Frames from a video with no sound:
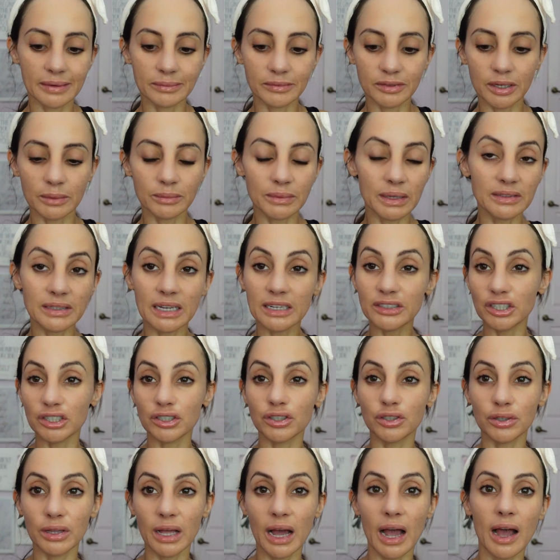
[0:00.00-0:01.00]
Sometimes I
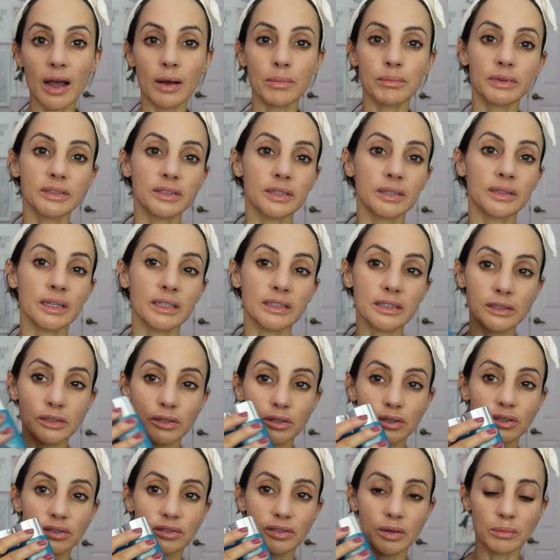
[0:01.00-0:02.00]
just do that, but sometimes I
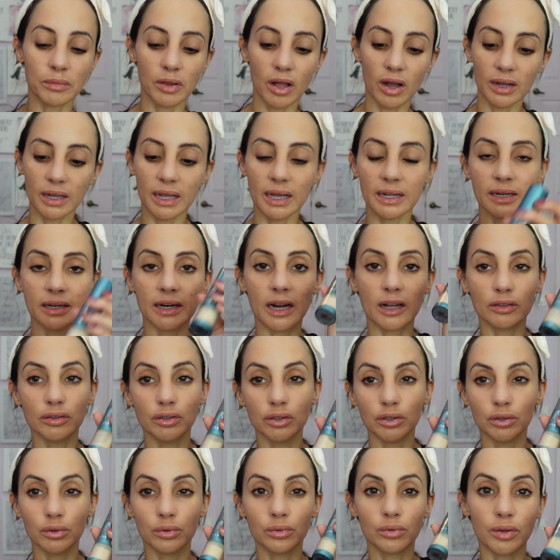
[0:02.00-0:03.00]
do the sunblock and then I'll
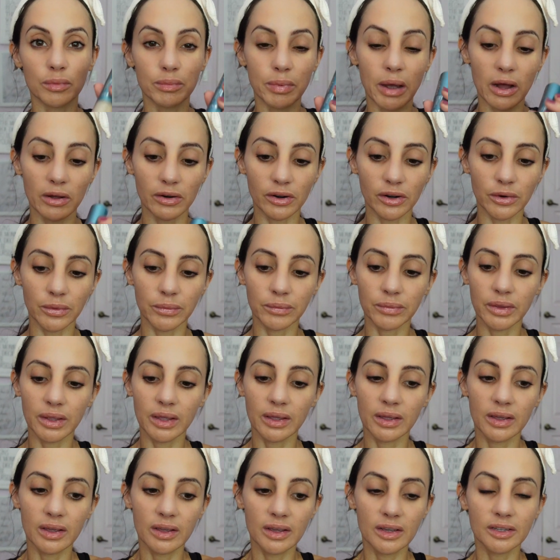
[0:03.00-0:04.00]
do the powder.
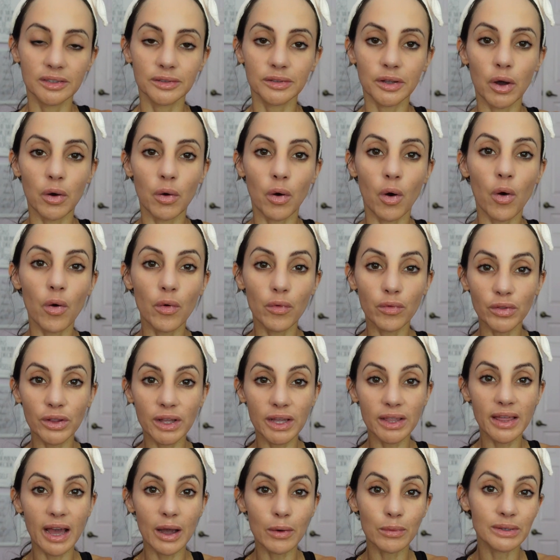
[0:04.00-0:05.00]
So
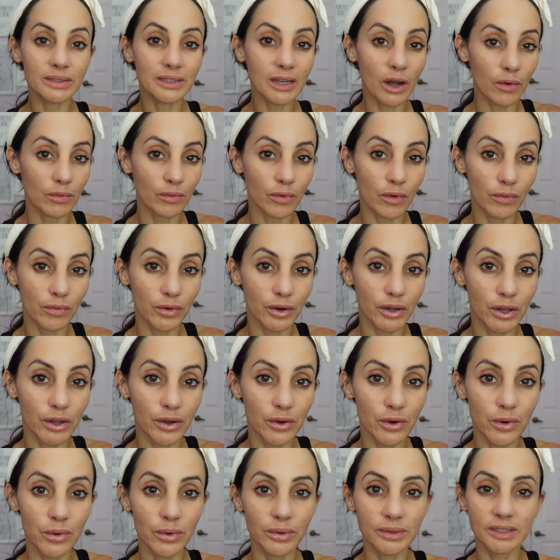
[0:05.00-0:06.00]
hopefully that was helpful for
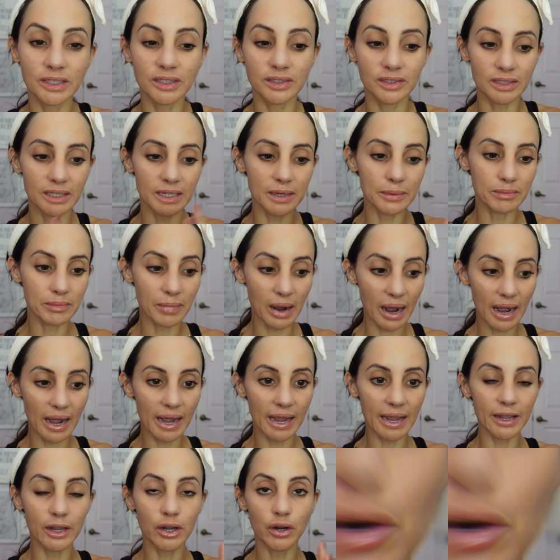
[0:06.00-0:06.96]
you to see my